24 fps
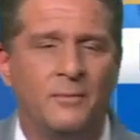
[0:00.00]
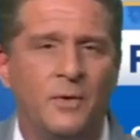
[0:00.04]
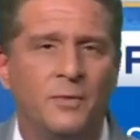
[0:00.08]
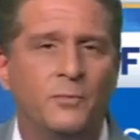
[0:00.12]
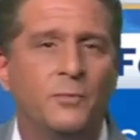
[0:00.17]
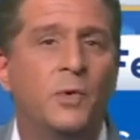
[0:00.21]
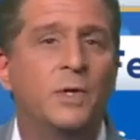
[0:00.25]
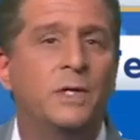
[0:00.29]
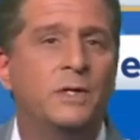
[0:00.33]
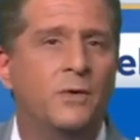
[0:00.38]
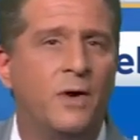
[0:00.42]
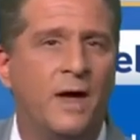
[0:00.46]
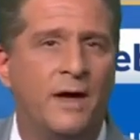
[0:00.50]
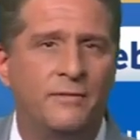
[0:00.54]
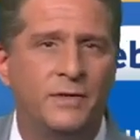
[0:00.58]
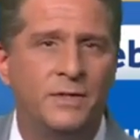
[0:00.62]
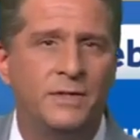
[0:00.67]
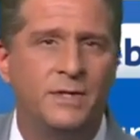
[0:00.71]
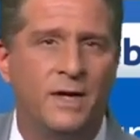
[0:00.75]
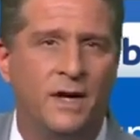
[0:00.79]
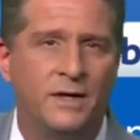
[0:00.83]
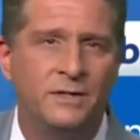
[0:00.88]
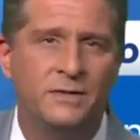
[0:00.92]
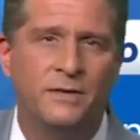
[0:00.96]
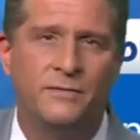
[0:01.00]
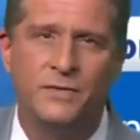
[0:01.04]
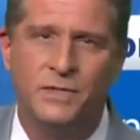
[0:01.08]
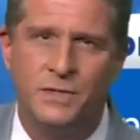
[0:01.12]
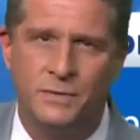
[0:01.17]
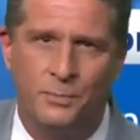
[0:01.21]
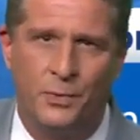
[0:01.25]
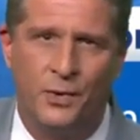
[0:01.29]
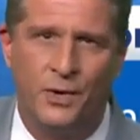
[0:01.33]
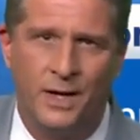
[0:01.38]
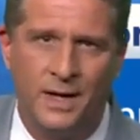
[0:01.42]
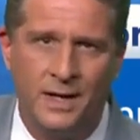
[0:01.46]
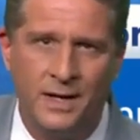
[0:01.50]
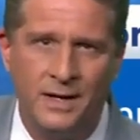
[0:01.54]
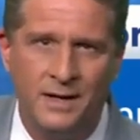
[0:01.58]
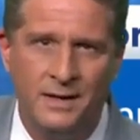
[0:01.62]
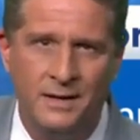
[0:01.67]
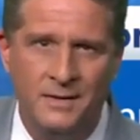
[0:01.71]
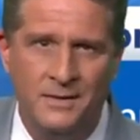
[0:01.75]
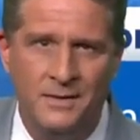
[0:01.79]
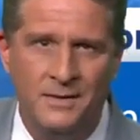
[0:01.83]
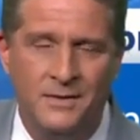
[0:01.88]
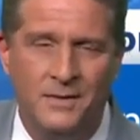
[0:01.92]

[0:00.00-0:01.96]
When we do have a touch of spring